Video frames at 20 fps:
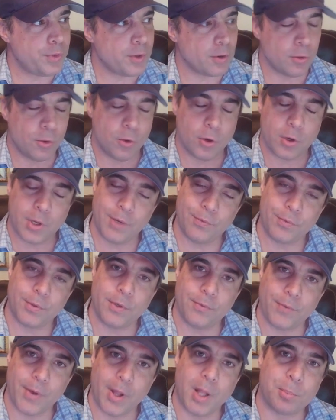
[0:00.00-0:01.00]
looking for
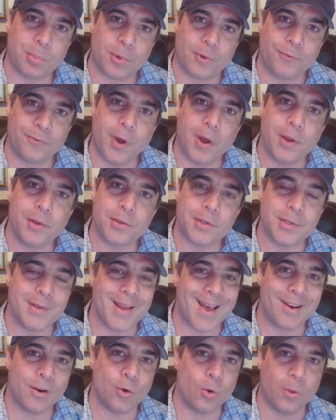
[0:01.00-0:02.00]
developer funds,
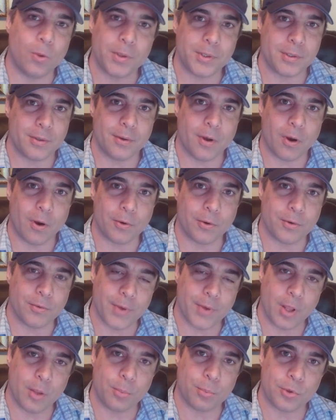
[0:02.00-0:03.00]
not only are
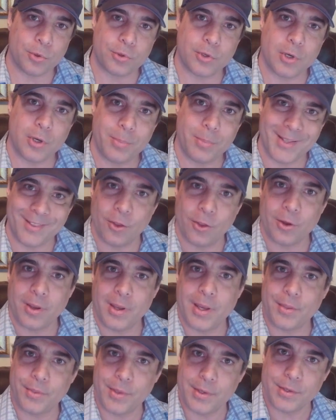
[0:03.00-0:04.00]
developers going to be
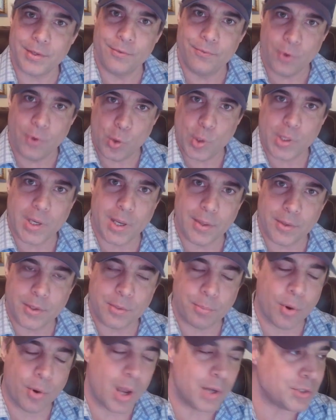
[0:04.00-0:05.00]
looking at this and voting on this
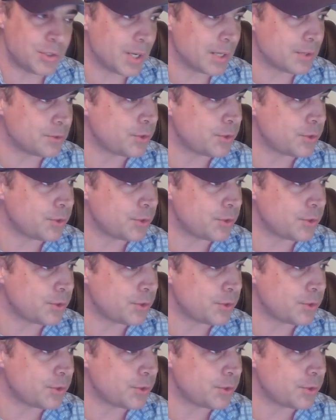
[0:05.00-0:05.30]
project.